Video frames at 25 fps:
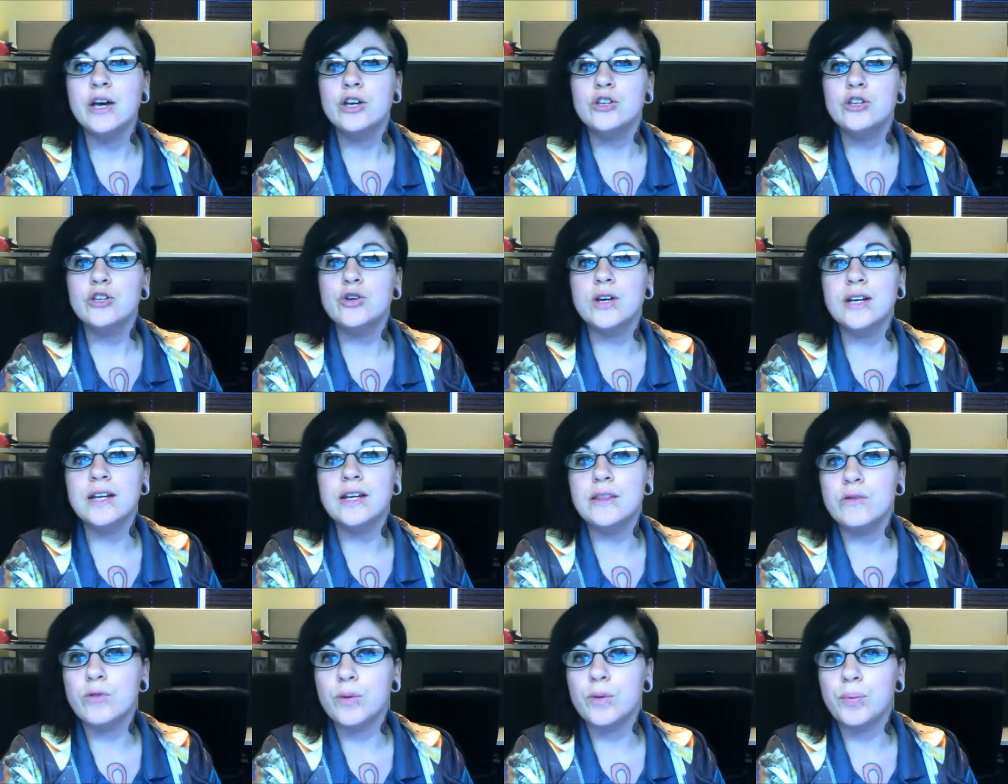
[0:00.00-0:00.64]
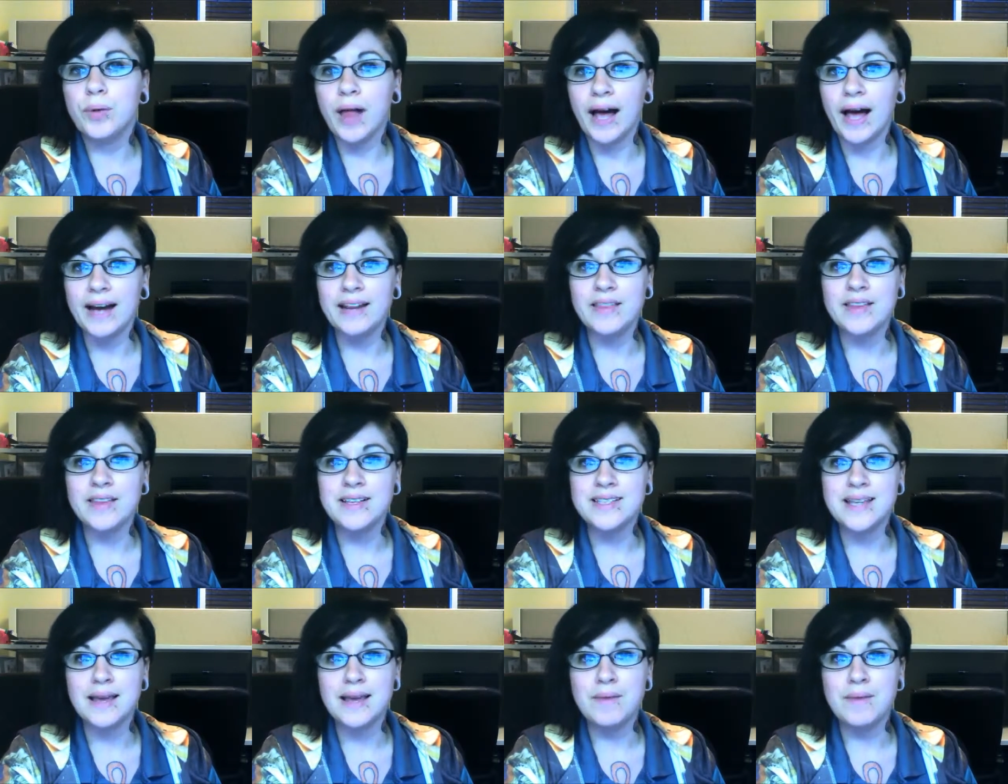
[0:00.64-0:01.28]
You can either reply to
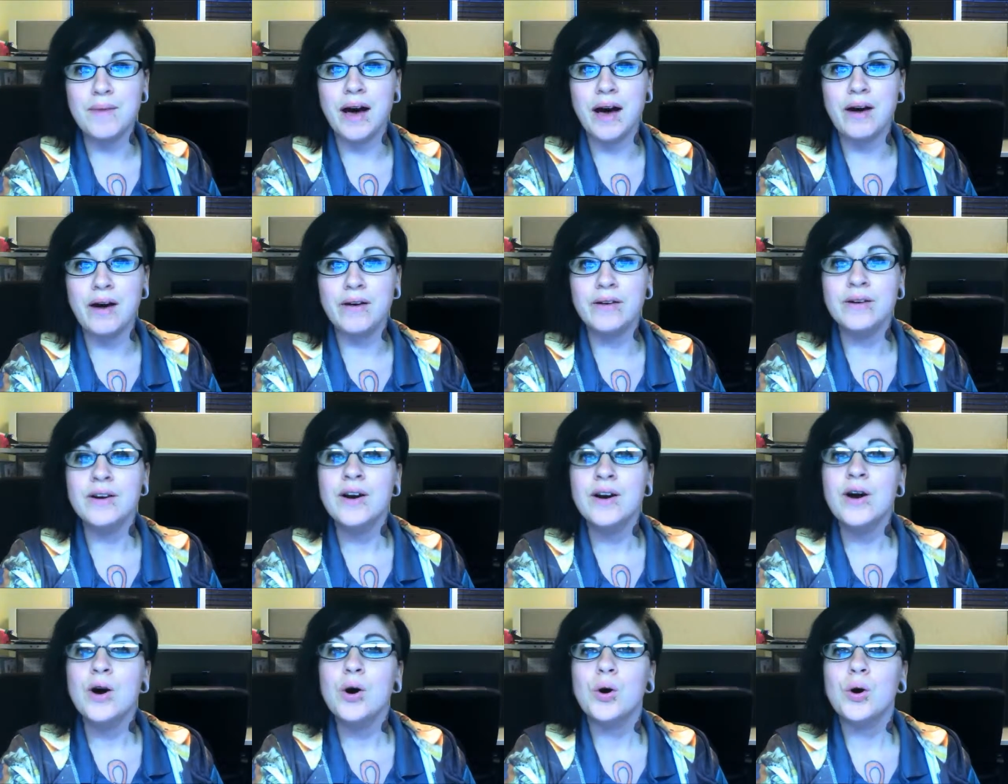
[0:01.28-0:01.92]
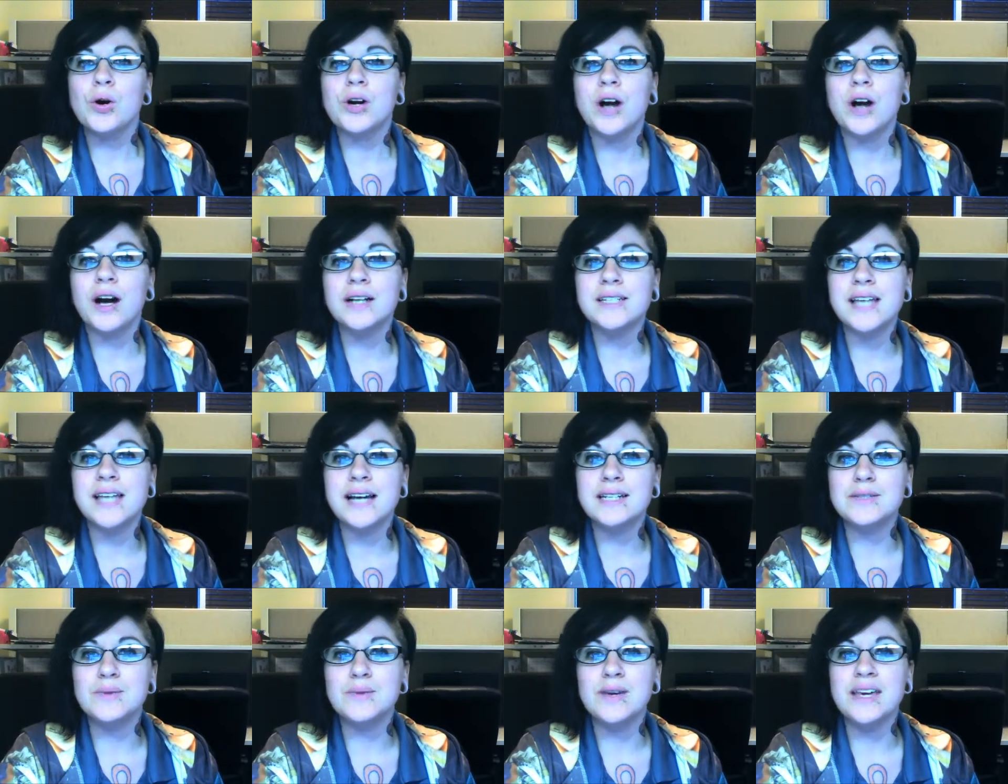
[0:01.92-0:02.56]
this email or
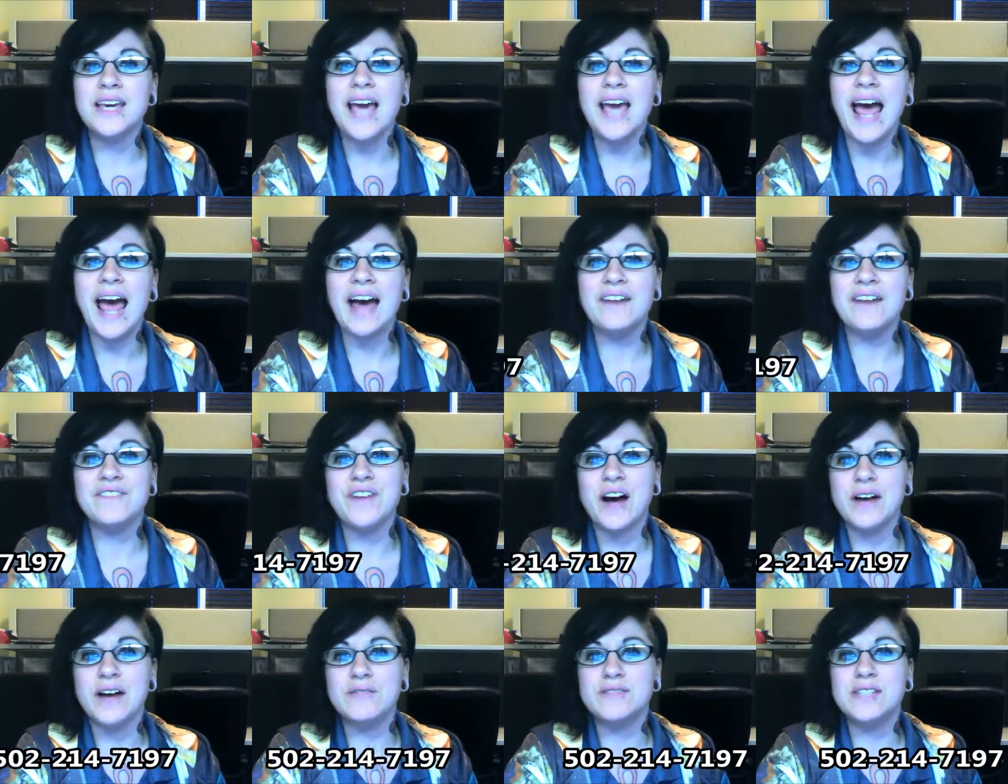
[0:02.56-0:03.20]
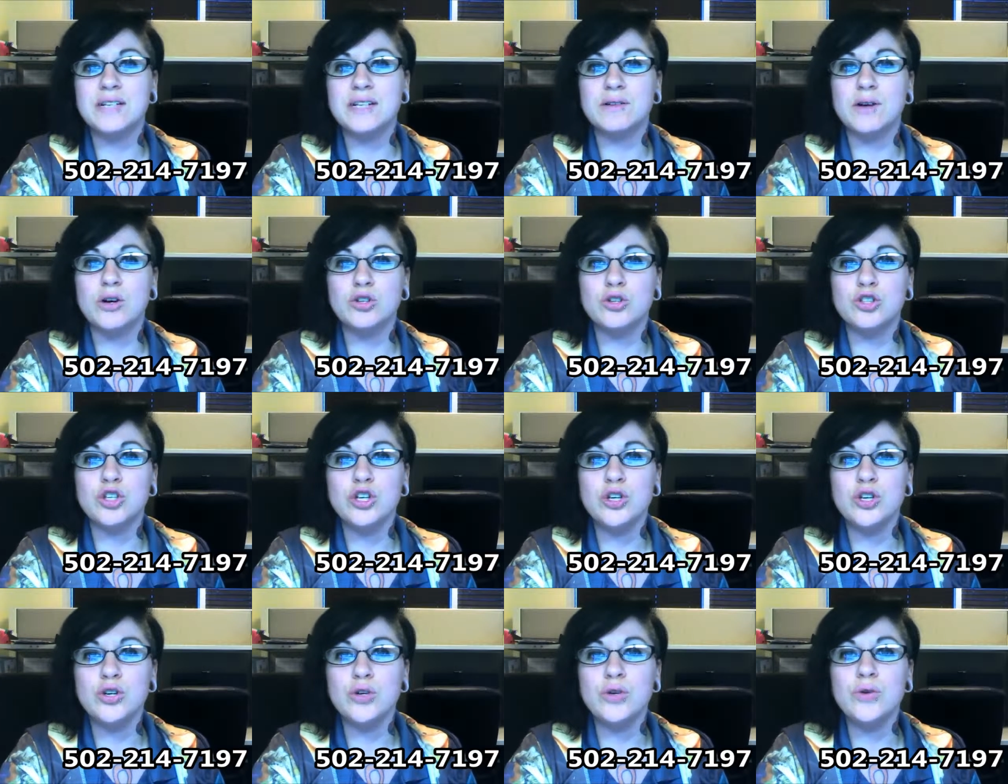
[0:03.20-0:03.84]
contact me at five oh
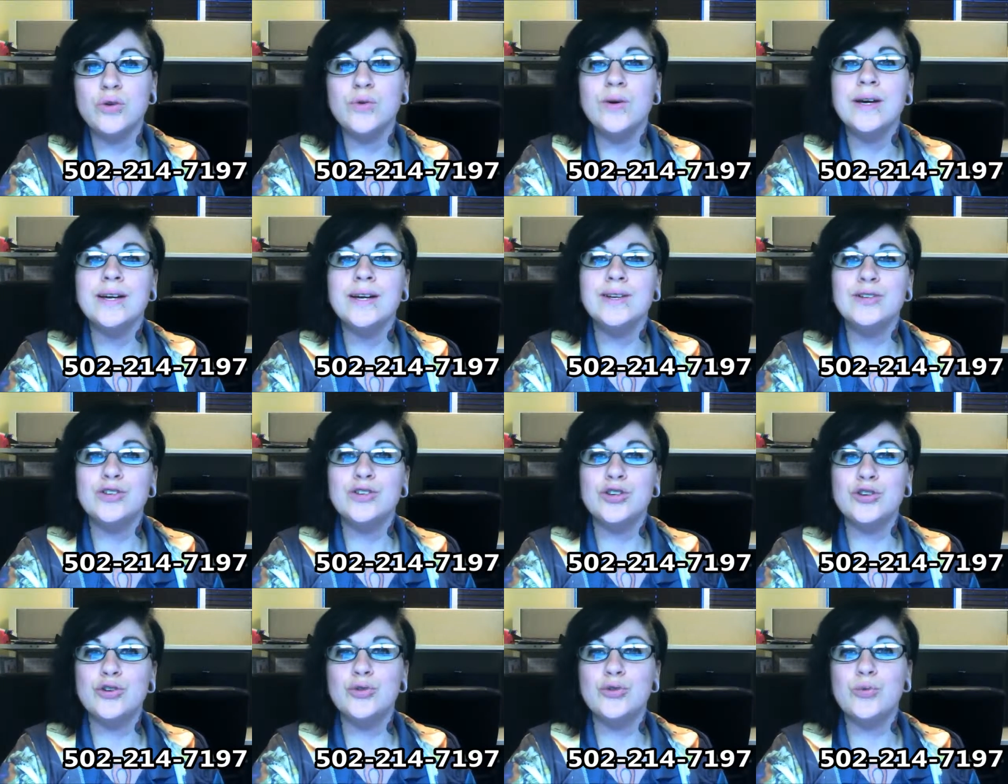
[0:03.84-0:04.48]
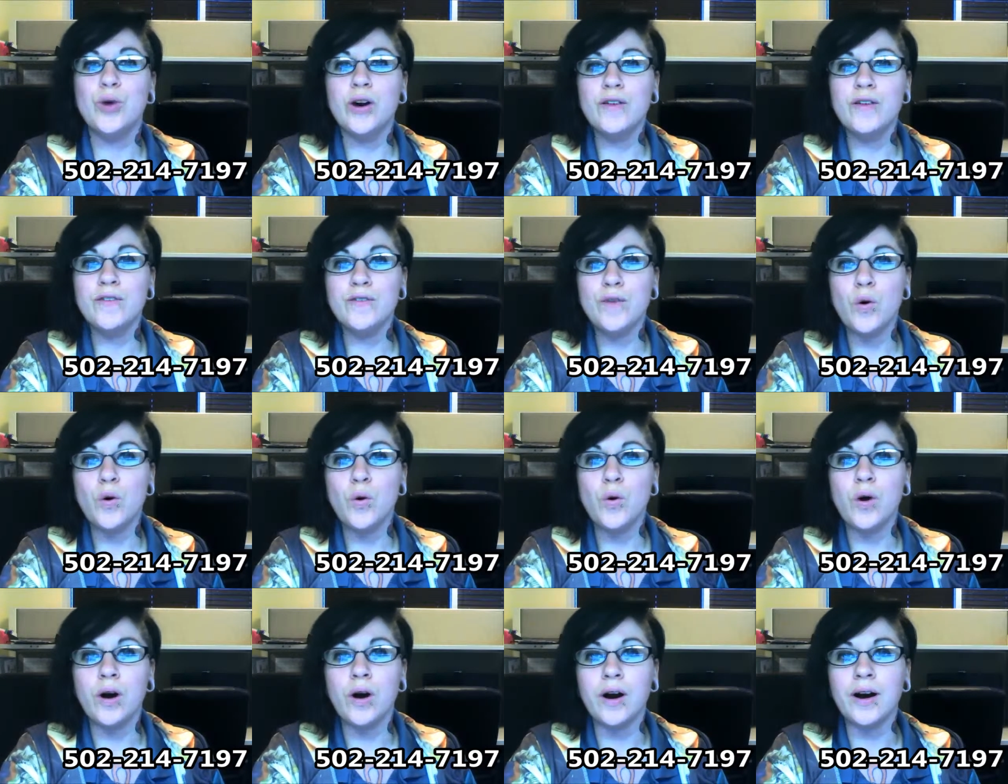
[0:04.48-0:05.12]
two, two one
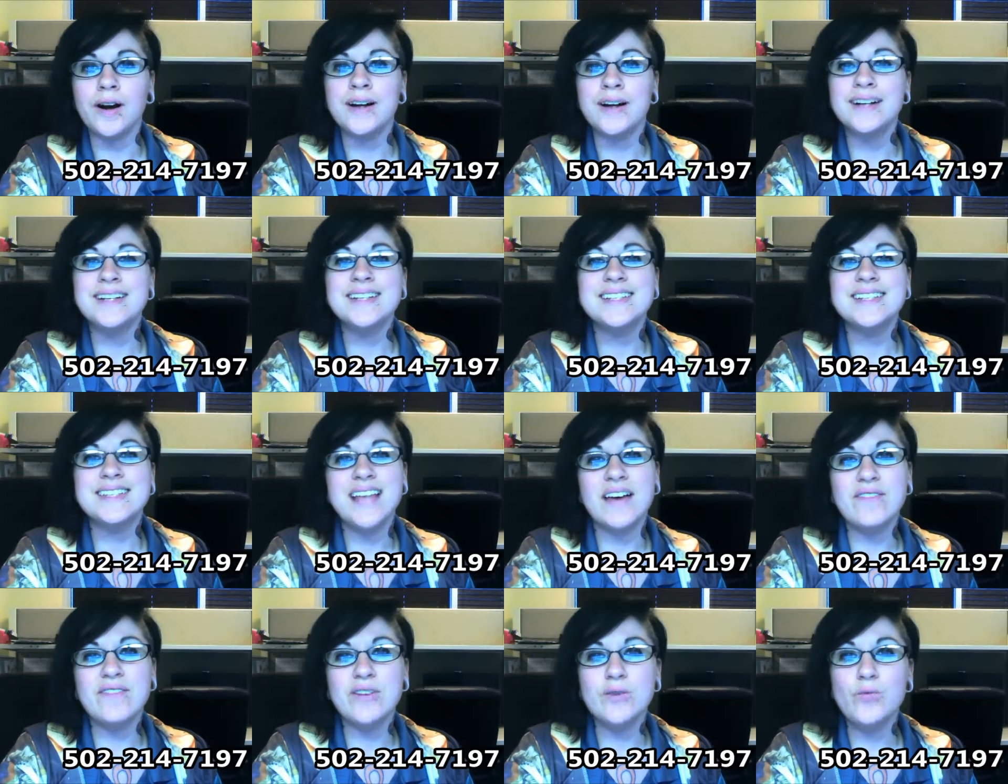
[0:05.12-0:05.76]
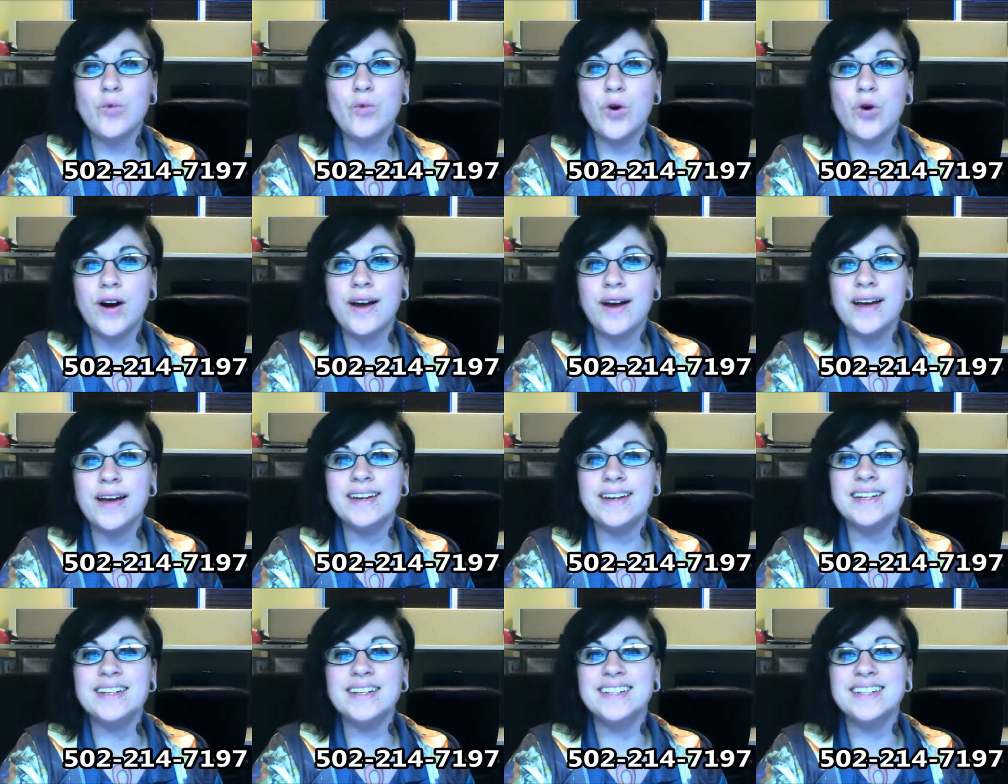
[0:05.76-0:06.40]
four, seven
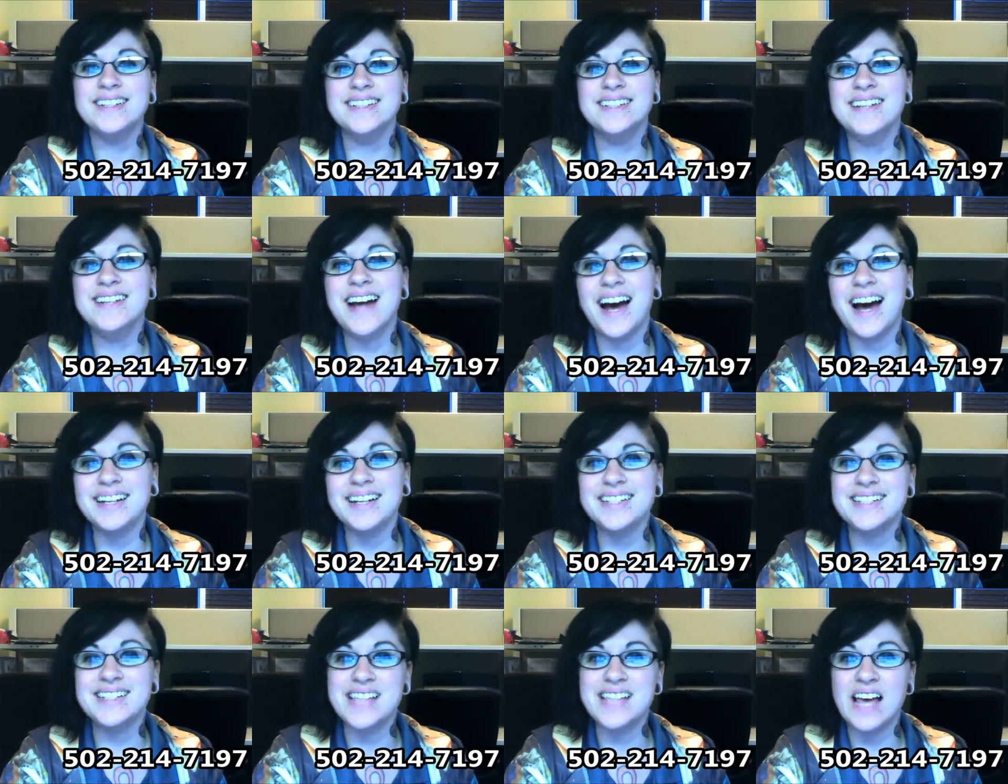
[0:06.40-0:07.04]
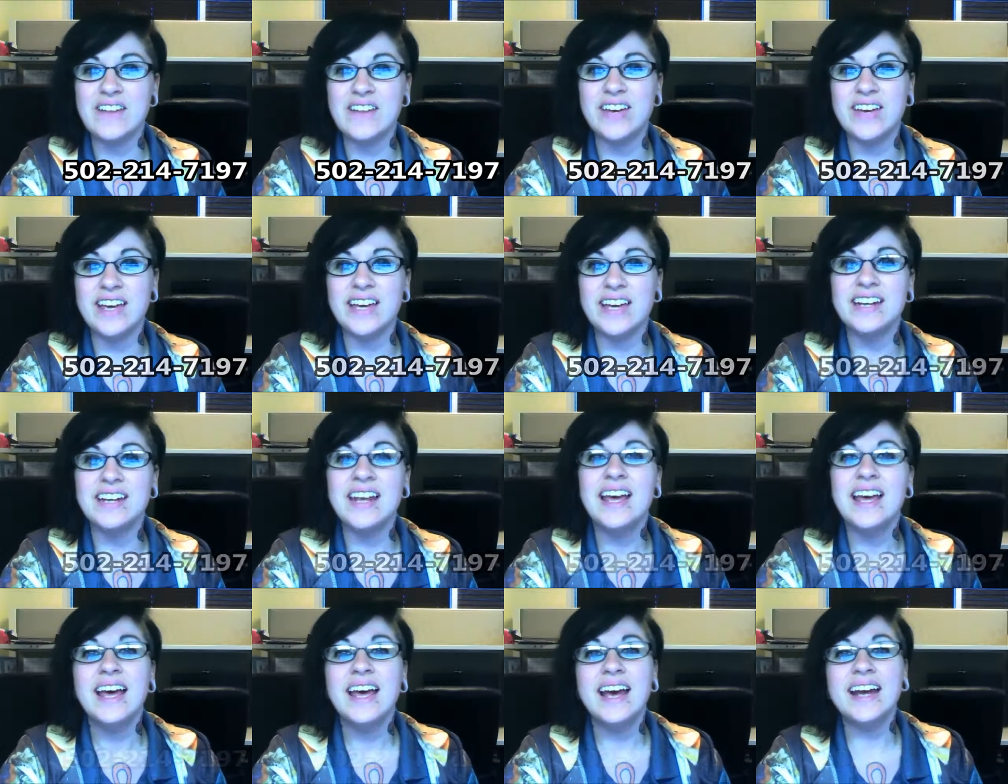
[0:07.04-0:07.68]
one nine
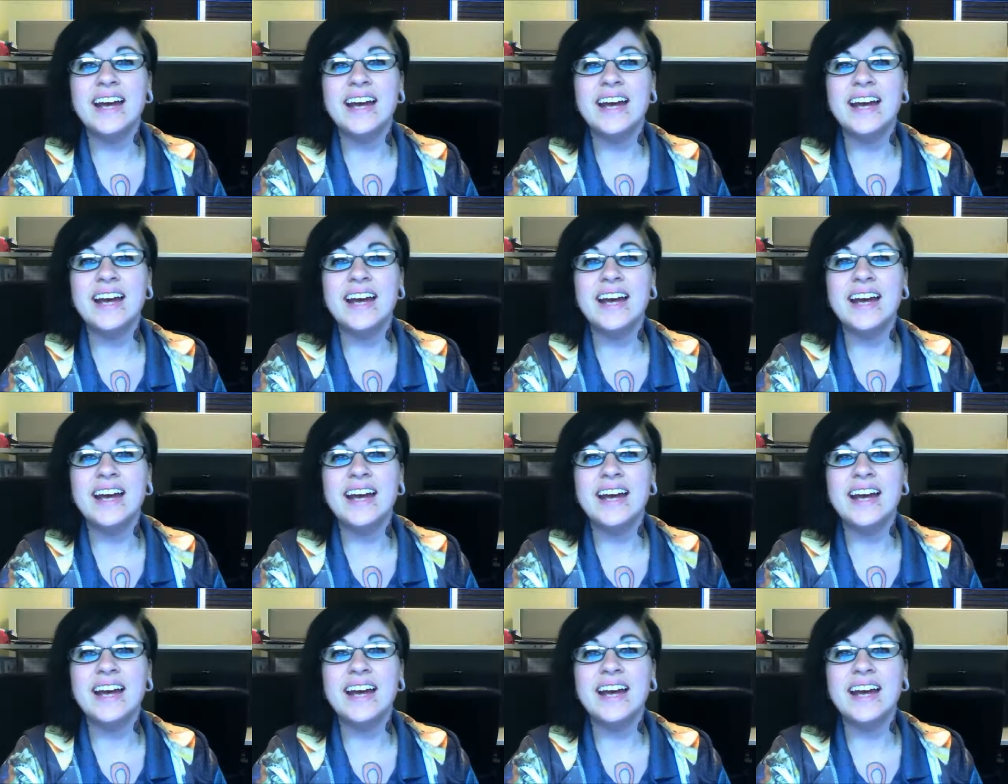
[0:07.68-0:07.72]
seven.